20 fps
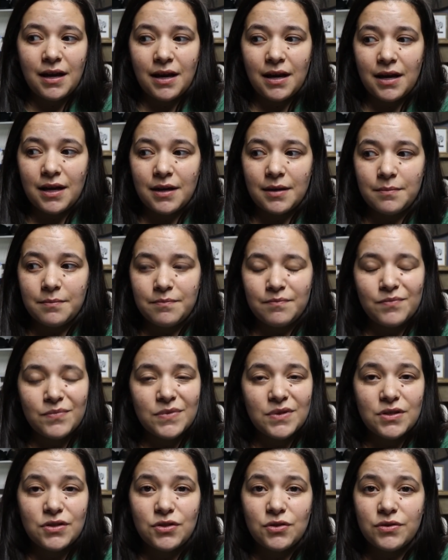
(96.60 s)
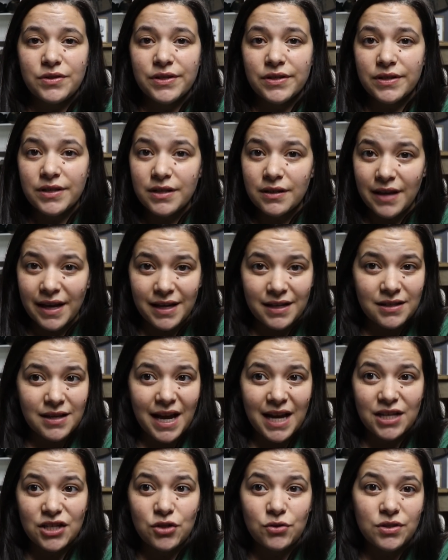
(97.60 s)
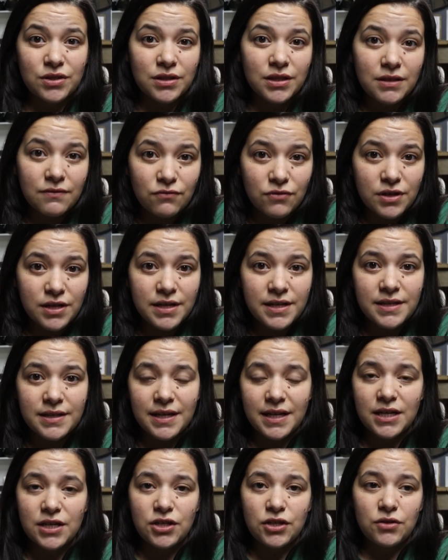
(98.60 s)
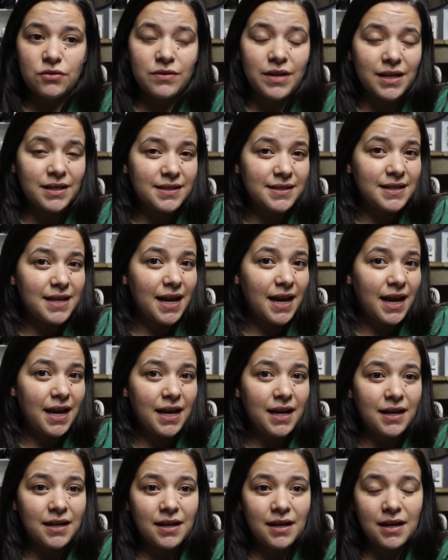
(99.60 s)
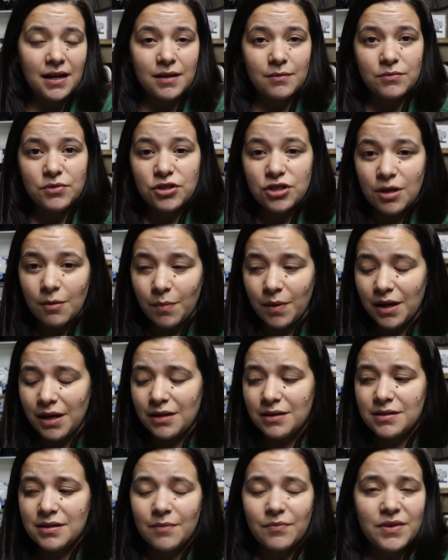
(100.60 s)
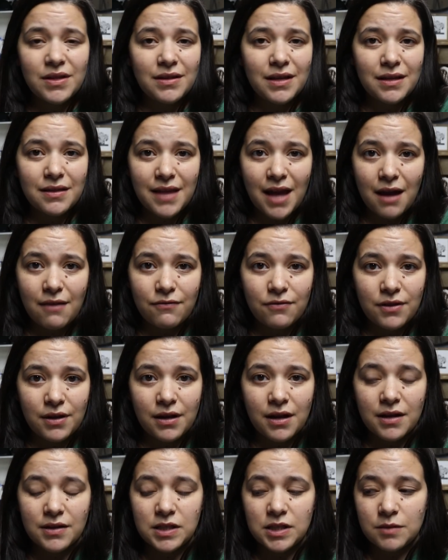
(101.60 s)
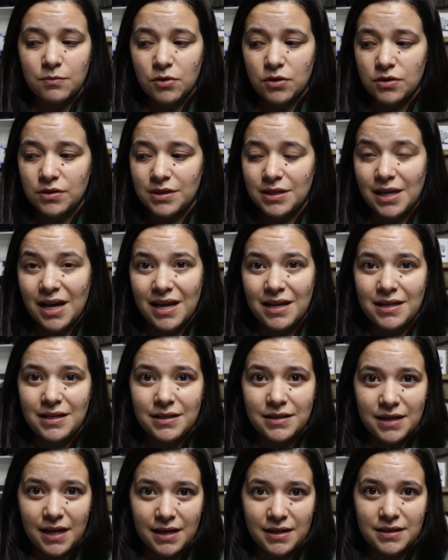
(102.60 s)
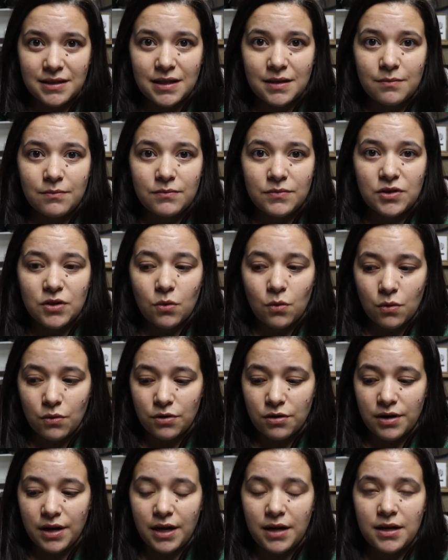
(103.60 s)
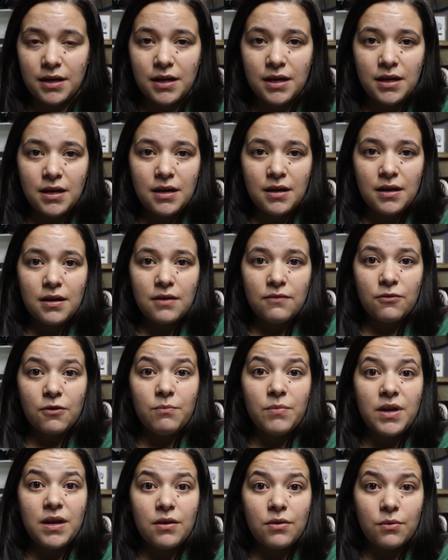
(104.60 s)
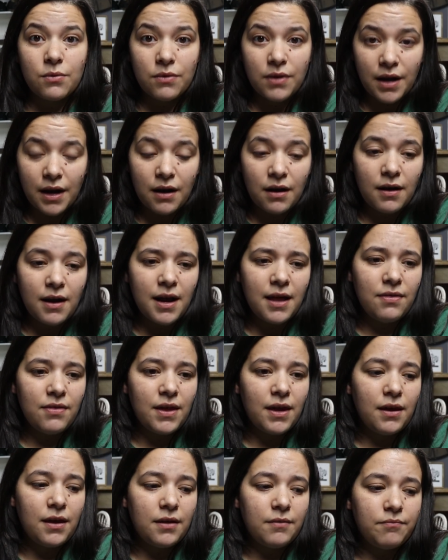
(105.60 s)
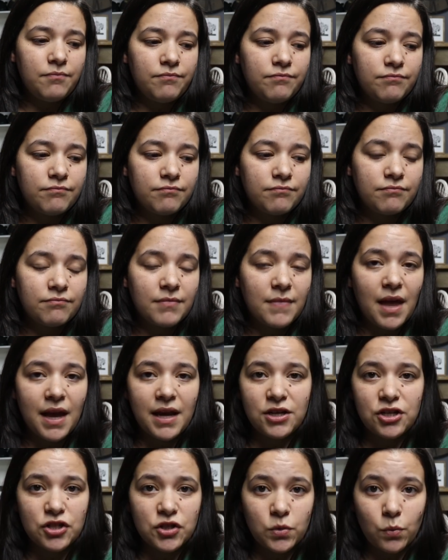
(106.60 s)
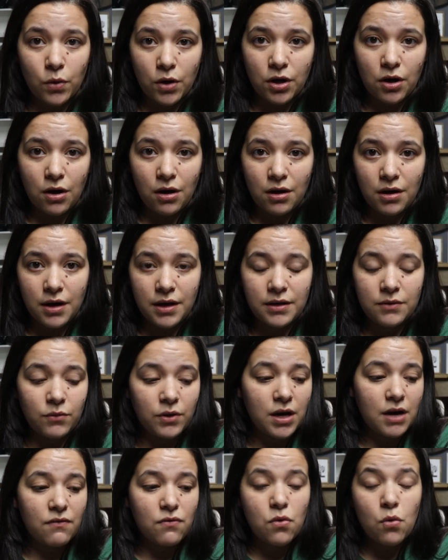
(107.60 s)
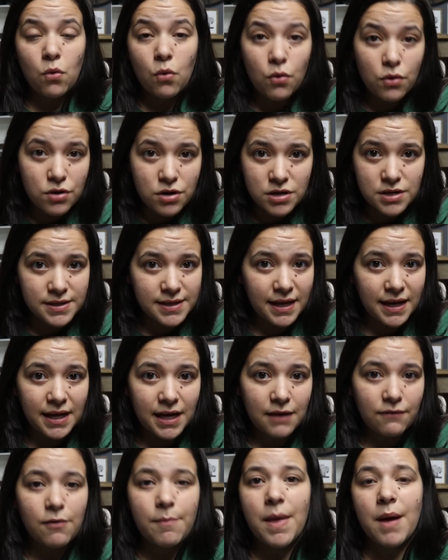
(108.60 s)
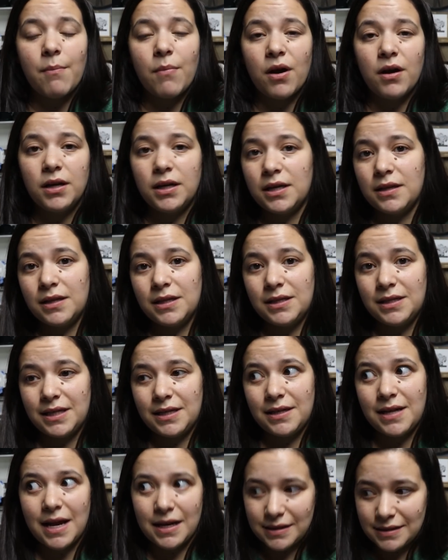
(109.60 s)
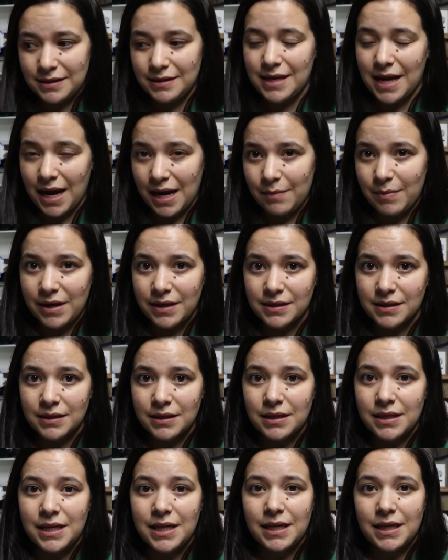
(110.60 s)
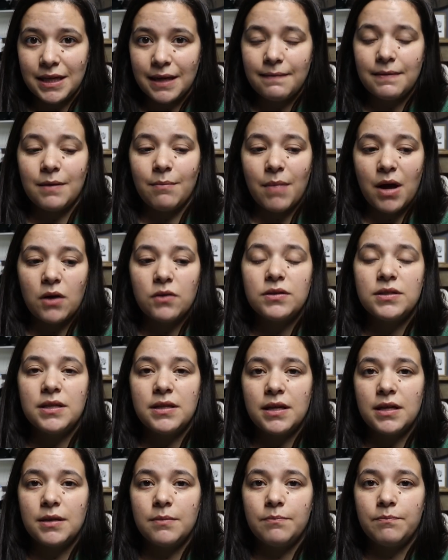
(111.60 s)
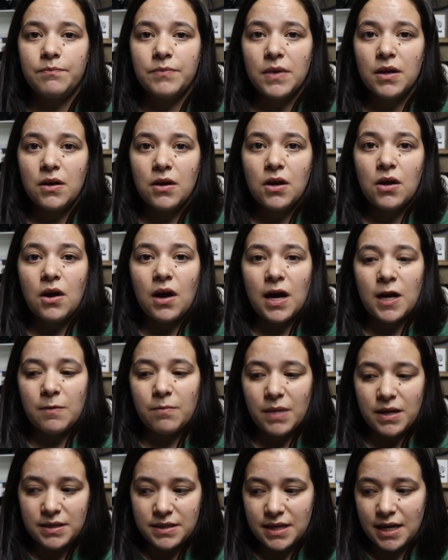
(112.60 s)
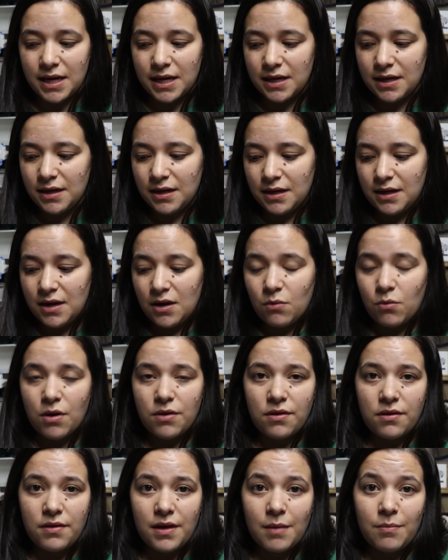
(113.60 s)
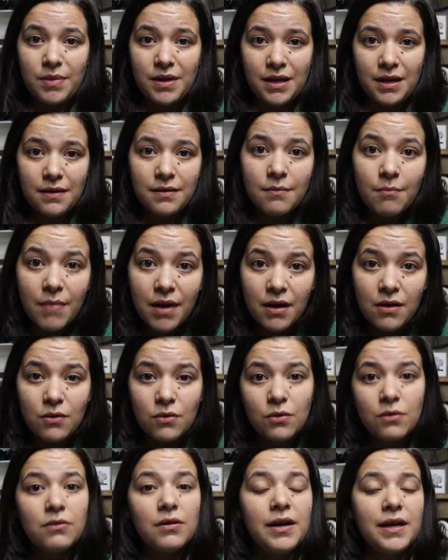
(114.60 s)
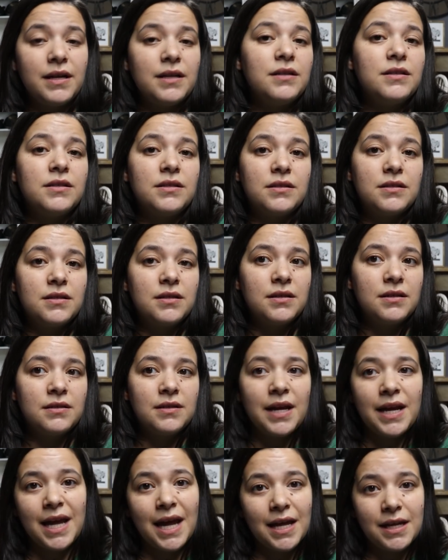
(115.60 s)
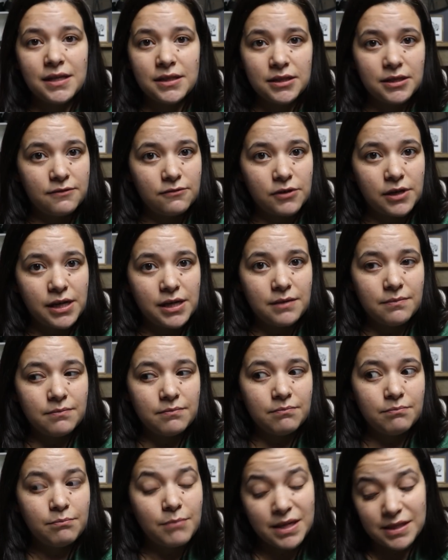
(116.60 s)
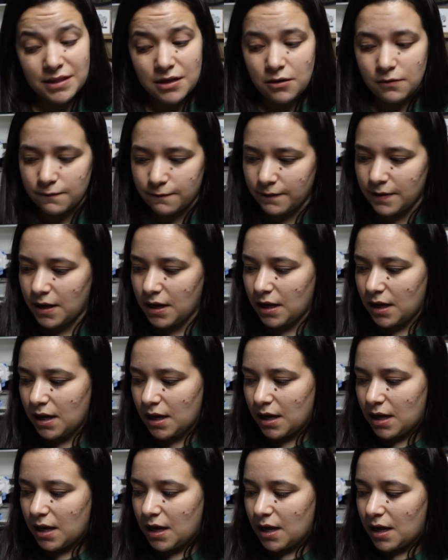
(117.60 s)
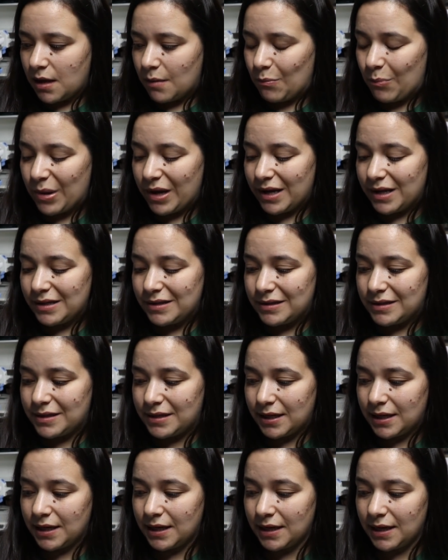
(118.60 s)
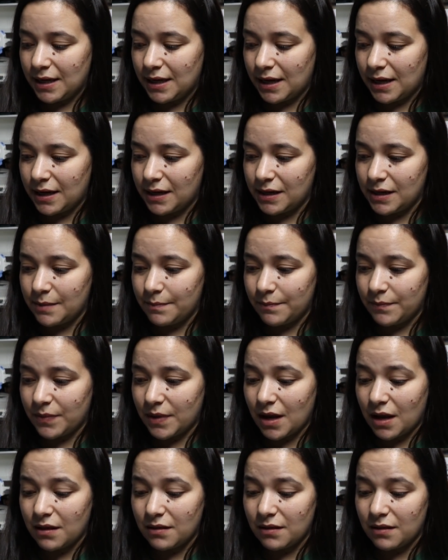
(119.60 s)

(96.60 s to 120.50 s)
um, do like I could do deliveries, I could do next day um, shipping, something like that for the customers to kind of entice them to ordering from me through there. And then I can just work on whatever orders that I get from that market the next day basically and get them out to them on Monday. Whether that be in the mail or I can just hand deliver it myself. But um,